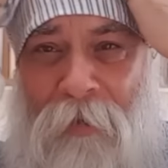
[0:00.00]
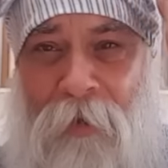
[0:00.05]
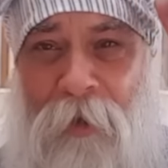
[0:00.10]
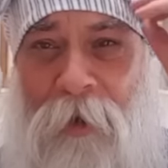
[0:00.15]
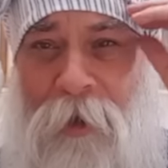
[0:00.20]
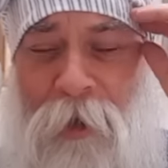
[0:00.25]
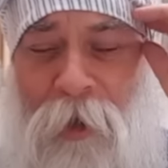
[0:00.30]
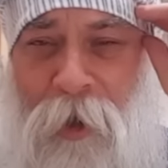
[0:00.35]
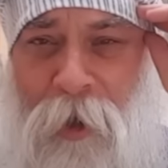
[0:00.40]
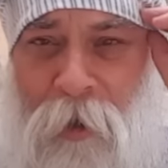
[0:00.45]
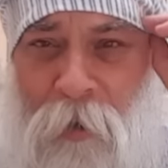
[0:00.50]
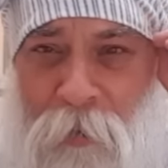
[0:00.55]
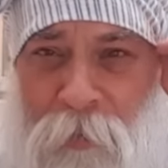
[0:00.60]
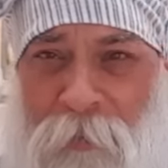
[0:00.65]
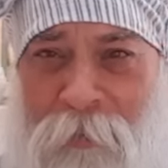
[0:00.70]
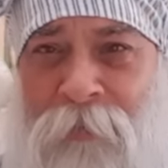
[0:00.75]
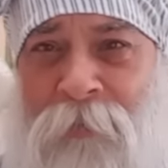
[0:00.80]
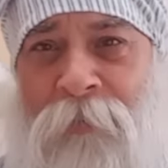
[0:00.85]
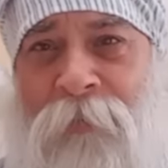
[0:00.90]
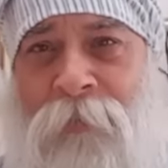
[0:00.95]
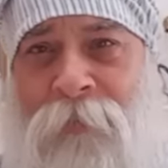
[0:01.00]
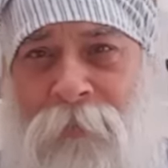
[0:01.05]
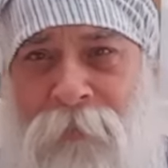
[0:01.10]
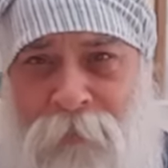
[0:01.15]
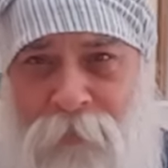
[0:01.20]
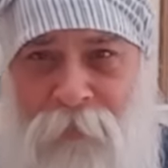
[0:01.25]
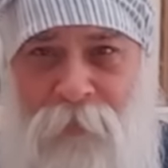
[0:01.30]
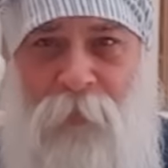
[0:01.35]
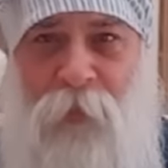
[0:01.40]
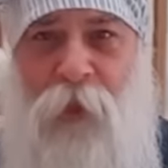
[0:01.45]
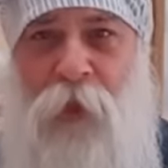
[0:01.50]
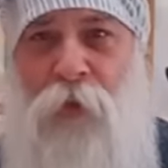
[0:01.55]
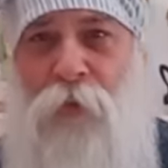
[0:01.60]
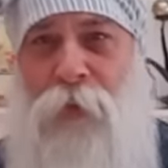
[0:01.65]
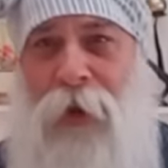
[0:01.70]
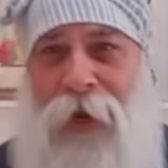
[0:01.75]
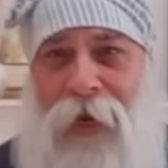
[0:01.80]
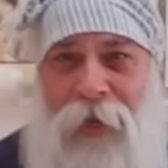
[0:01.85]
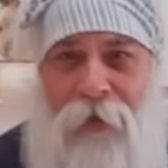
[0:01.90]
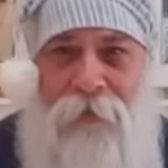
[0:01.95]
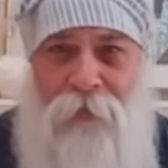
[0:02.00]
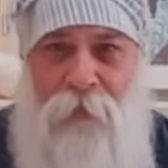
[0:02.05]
there you go. You're ready